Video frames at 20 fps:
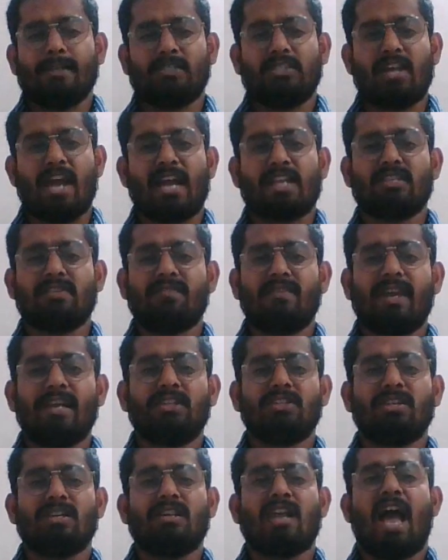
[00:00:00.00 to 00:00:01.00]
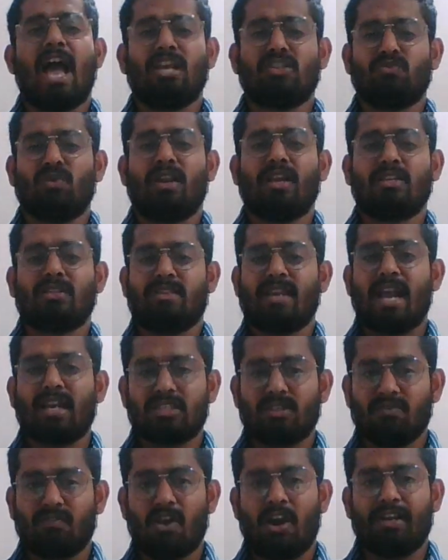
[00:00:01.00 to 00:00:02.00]
tax evasion, as well as tax
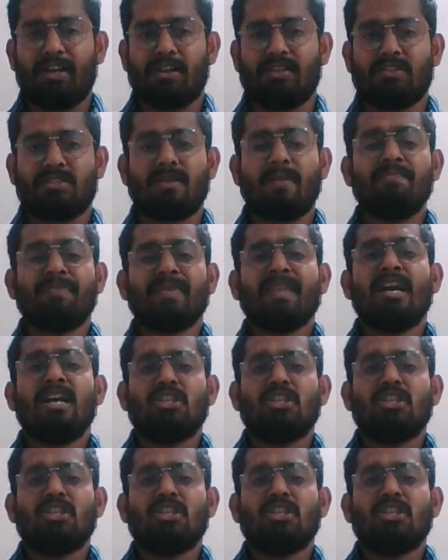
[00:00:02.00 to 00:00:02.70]
avoidance.